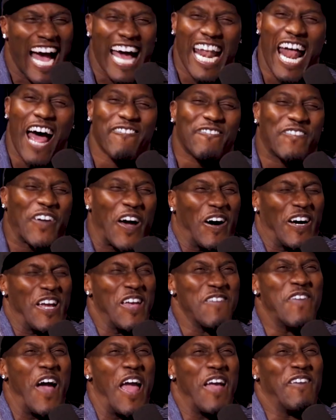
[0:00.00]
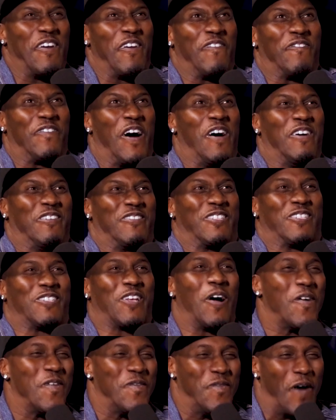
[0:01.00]
And I felt, he made me feel
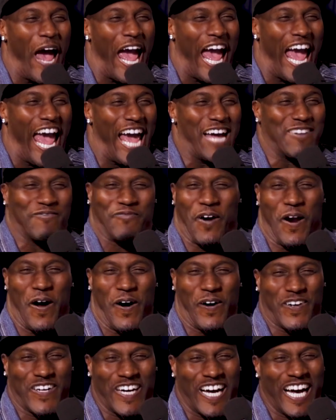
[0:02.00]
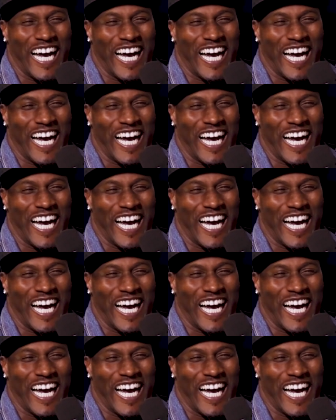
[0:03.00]
so bad, bro.